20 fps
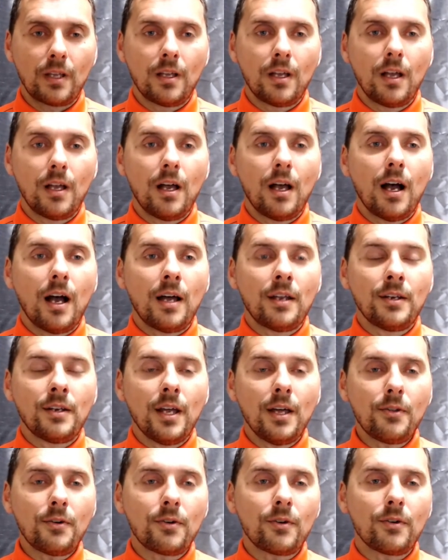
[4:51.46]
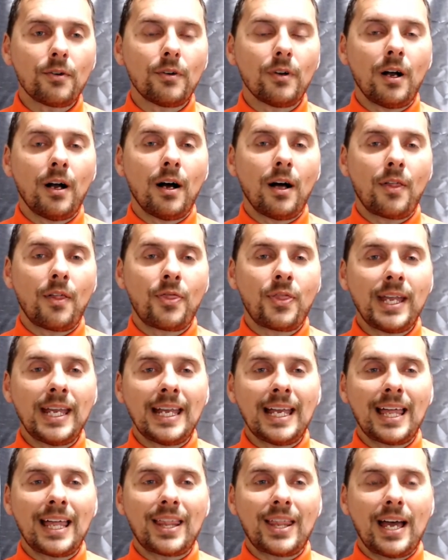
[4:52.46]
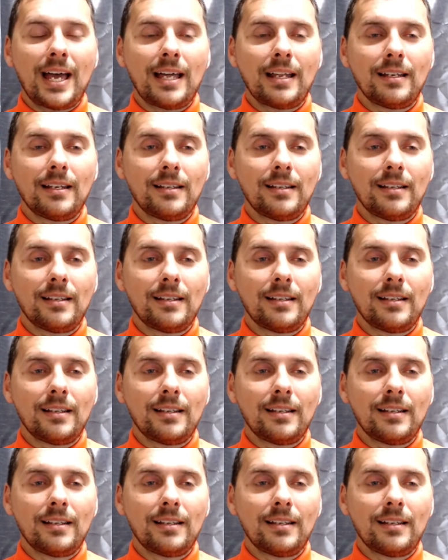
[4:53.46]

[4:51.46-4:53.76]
Another thing that